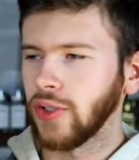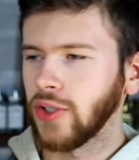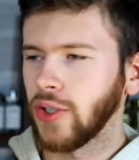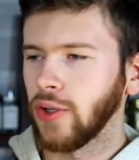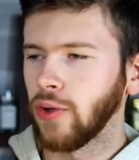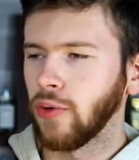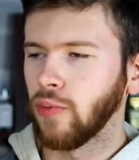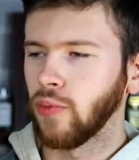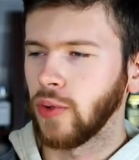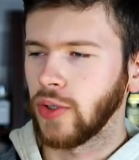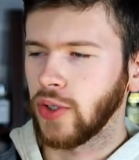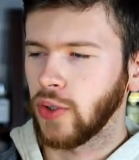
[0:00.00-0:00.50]

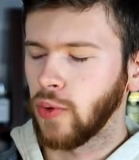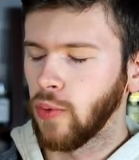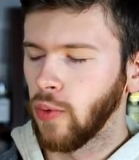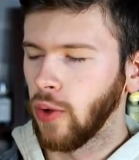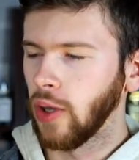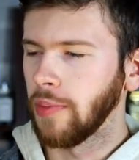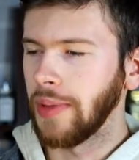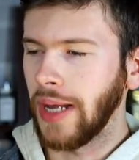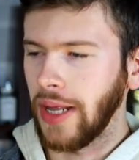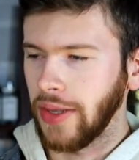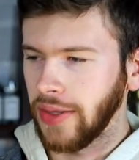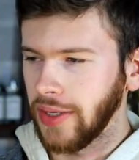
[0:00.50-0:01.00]
also what's
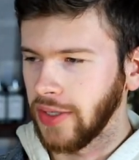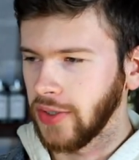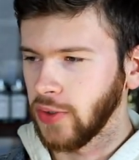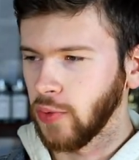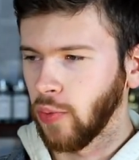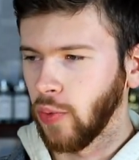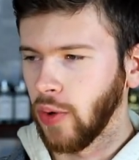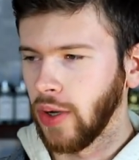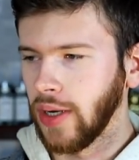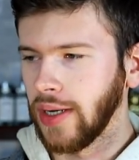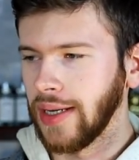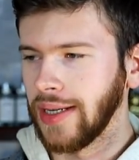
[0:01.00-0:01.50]
cool about this
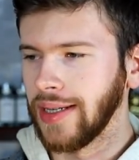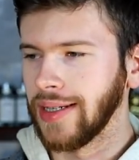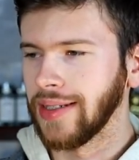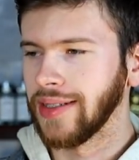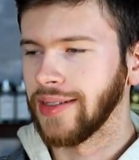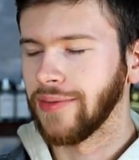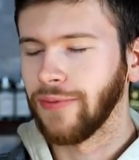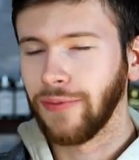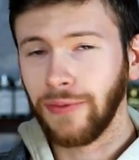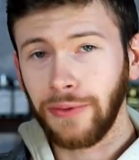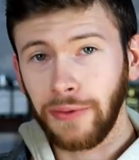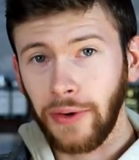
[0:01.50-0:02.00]
one
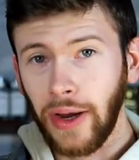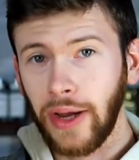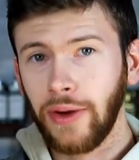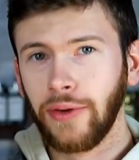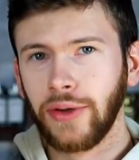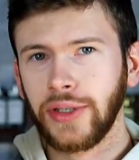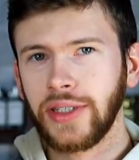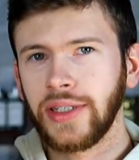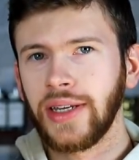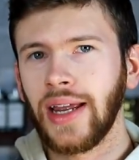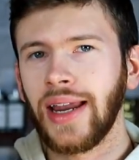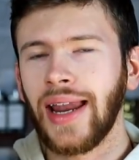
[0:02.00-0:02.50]
is
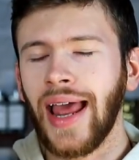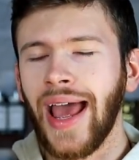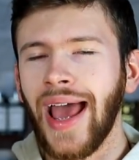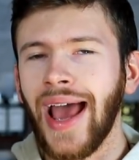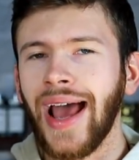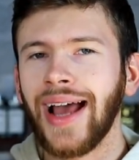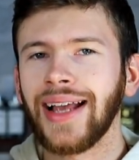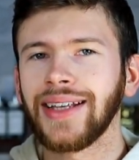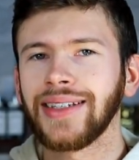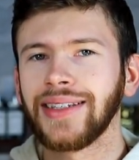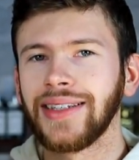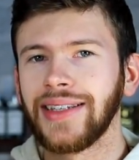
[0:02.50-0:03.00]
FragranceNet
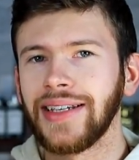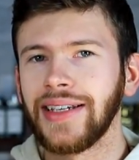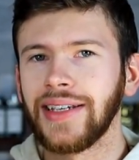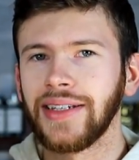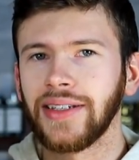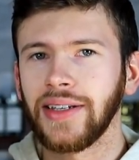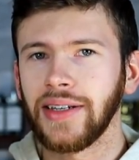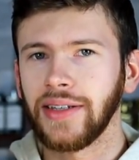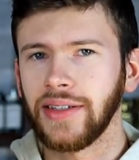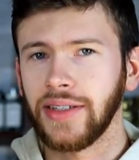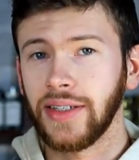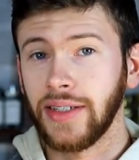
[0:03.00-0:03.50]
has
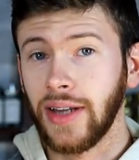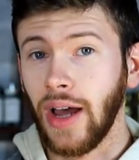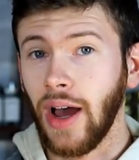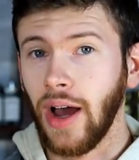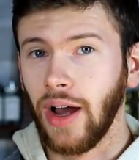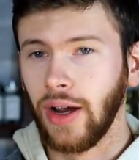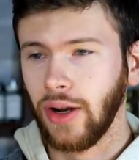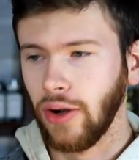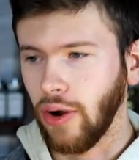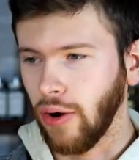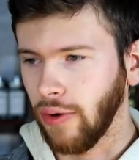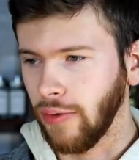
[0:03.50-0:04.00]
these in
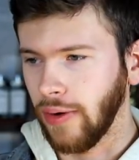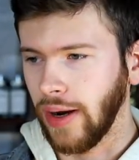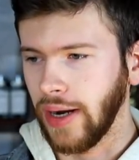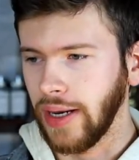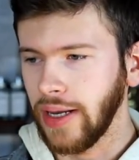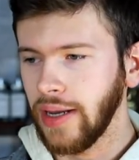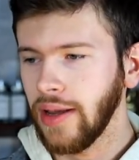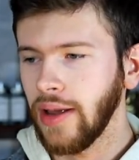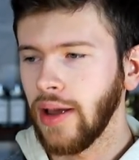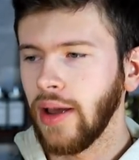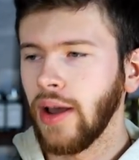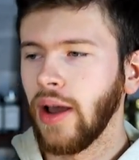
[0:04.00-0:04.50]
stock
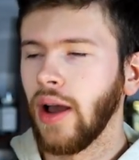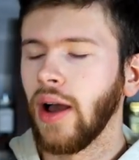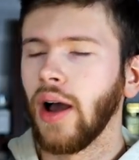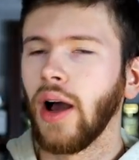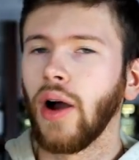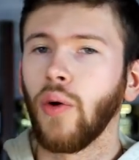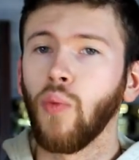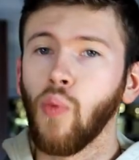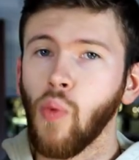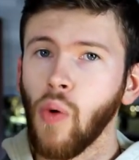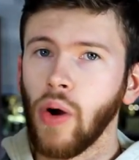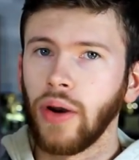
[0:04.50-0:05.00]
already.
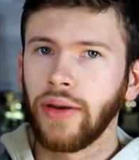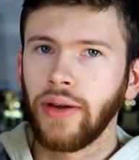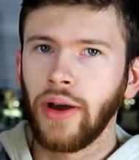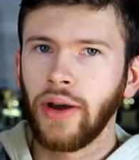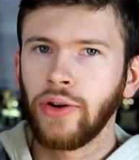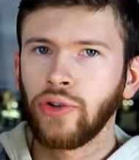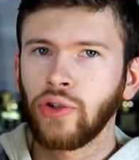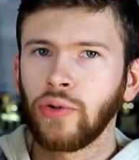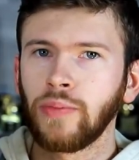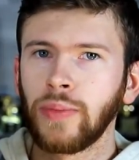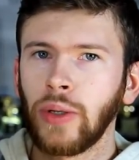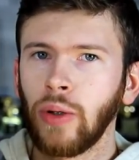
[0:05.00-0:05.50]
Uh,
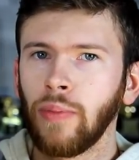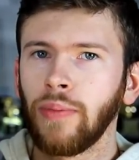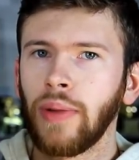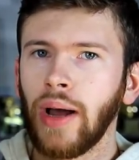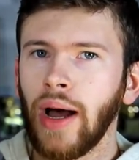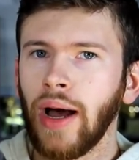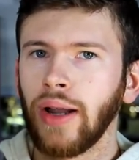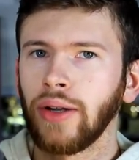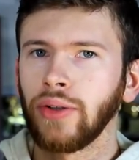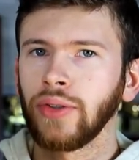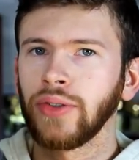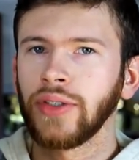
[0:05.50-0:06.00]
100 ml
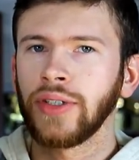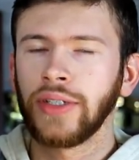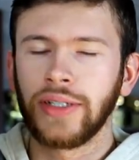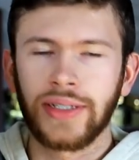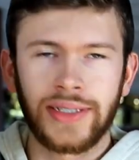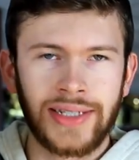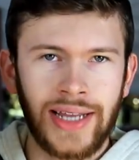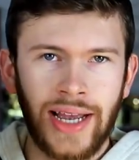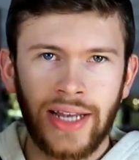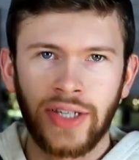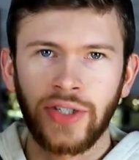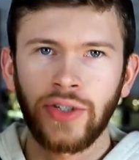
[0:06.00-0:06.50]
bottles,
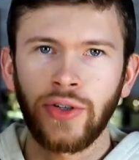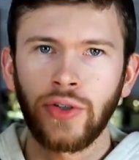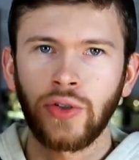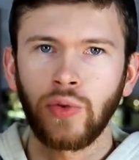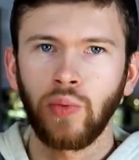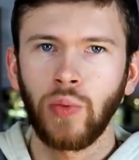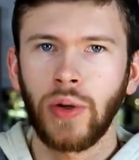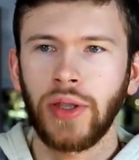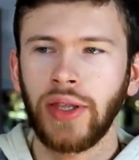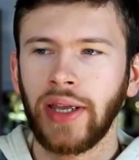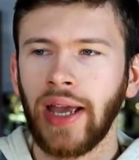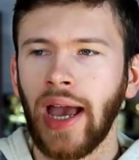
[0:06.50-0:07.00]

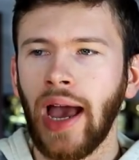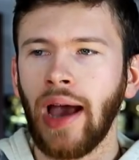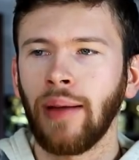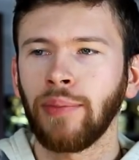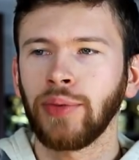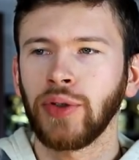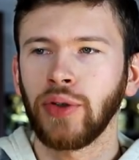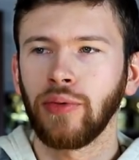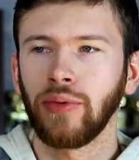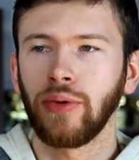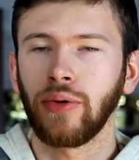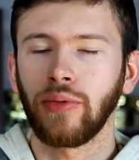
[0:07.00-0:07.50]
testers with
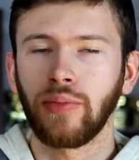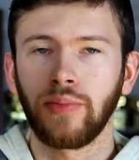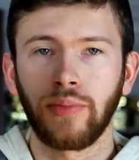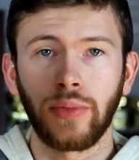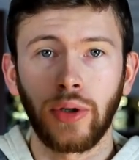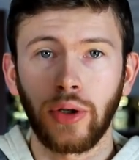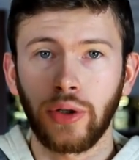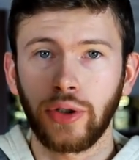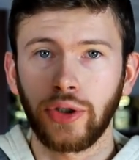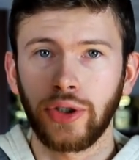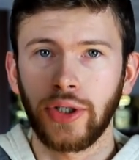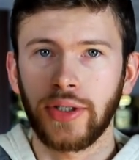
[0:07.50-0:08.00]
cap, so it'll
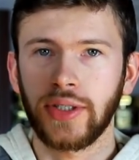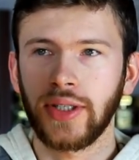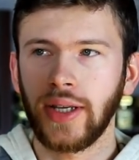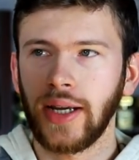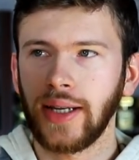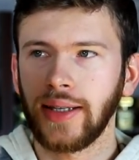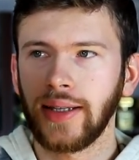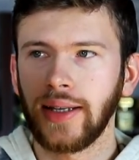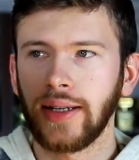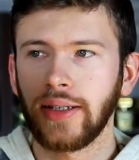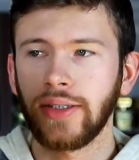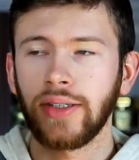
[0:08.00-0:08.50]
look just
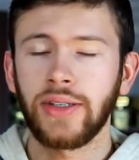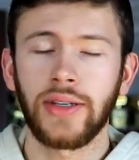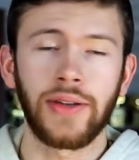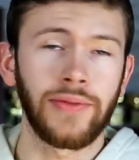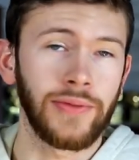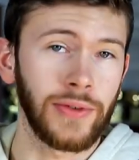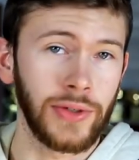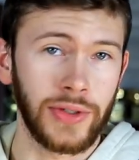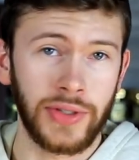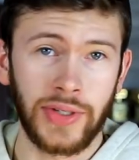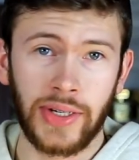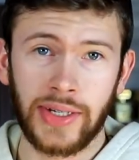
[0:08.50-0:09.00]
like this
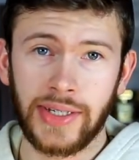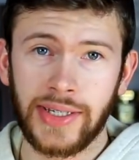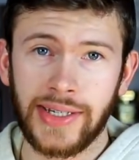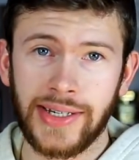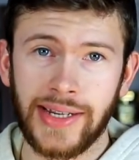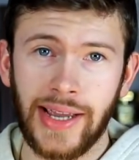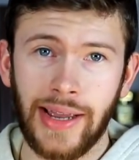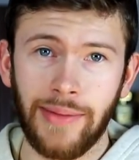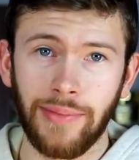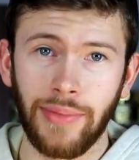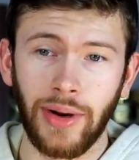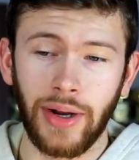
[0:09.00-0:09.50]
for
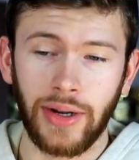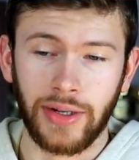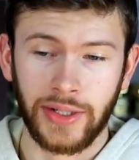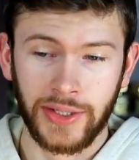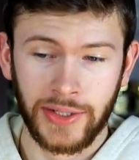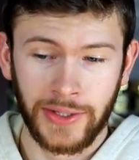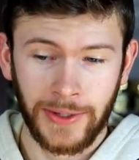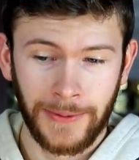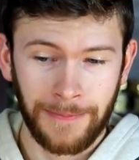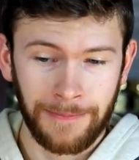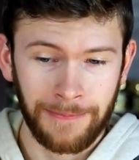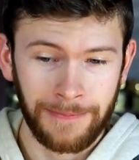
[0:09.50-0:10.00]
68
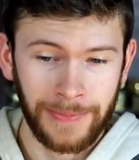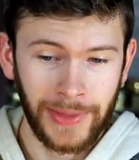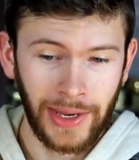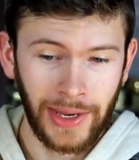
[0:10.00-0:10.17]
bucks.